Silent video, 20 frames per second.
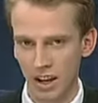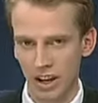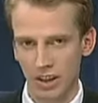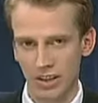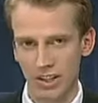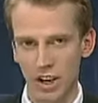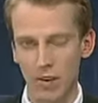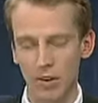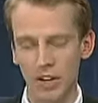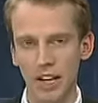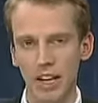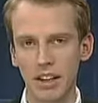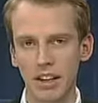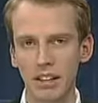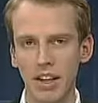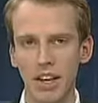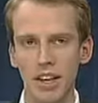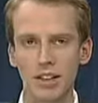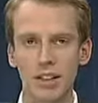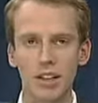So a
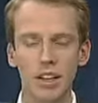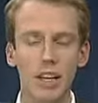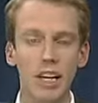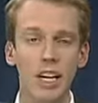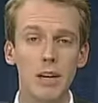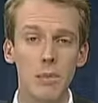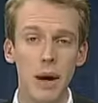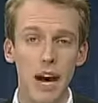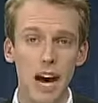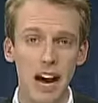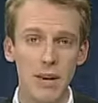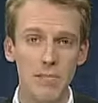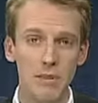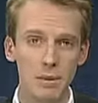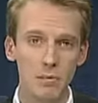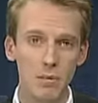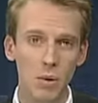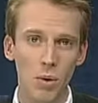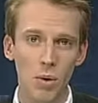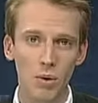hint there, Selena,
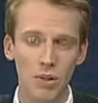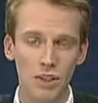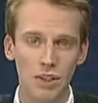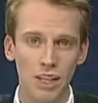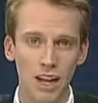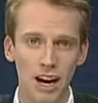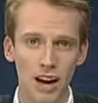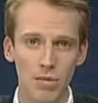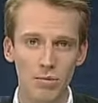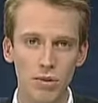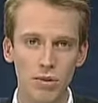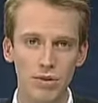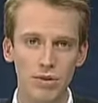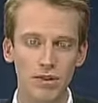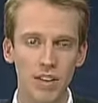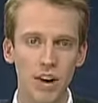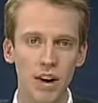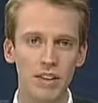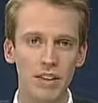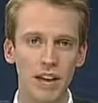perhaps more to come. We'll
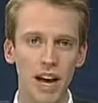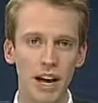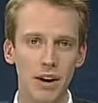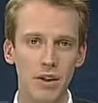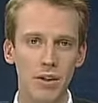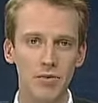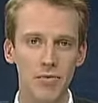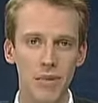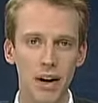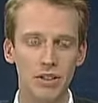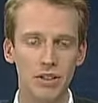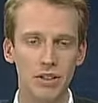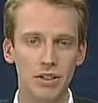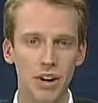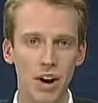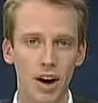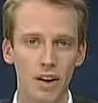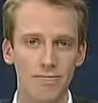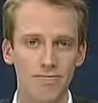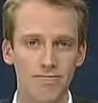find out on budget
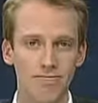night.